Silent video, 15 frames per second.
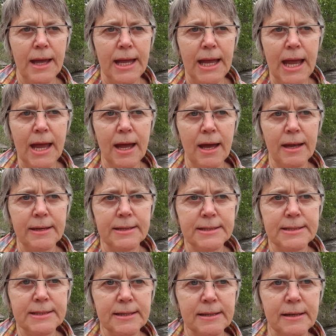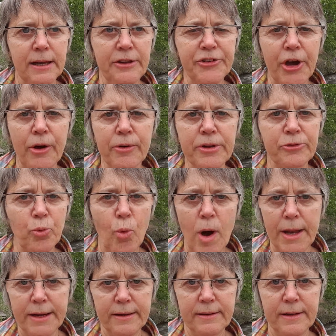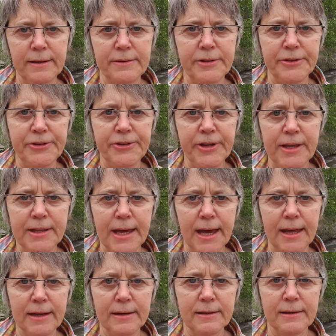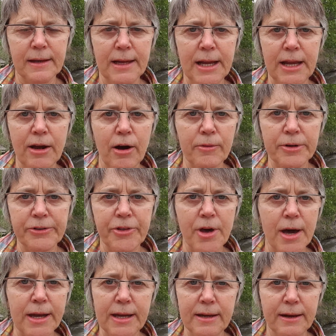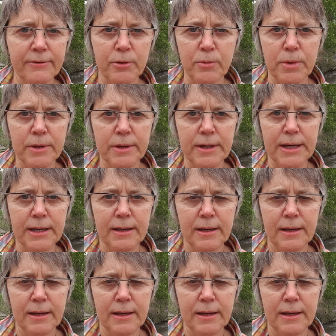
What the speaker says: And he's always wanted to see that, and he always thought he never would.